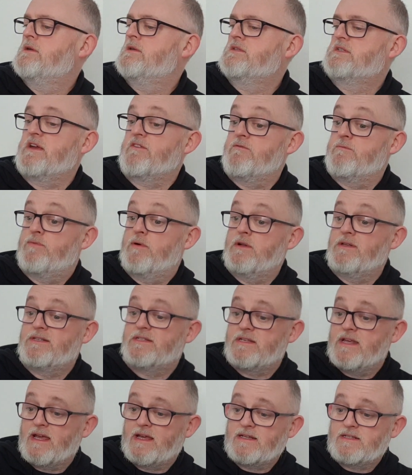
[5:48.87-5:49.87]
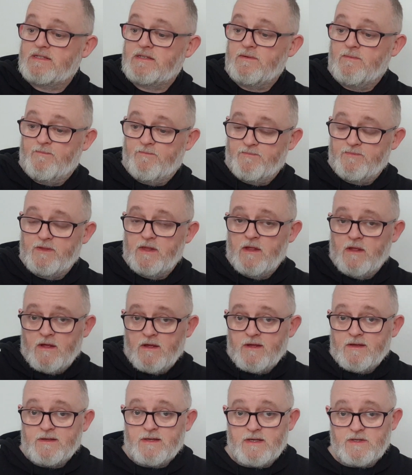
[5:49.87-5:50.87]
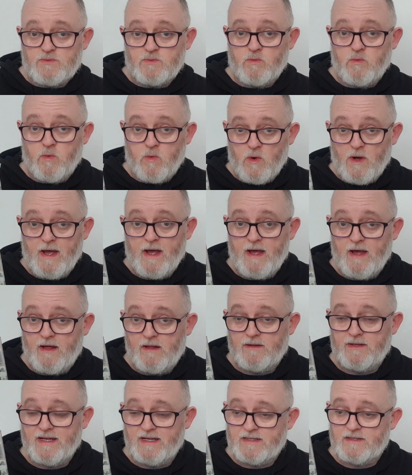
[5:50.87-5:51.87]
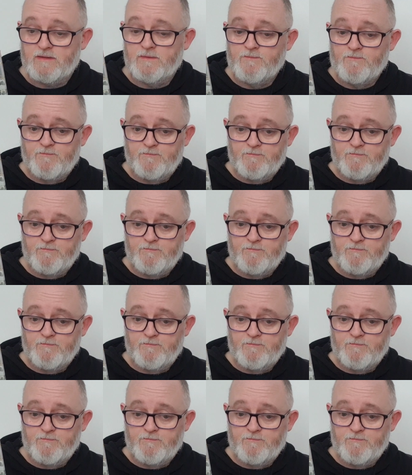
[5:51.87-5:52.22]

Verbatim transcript: 7.6 is well hidden.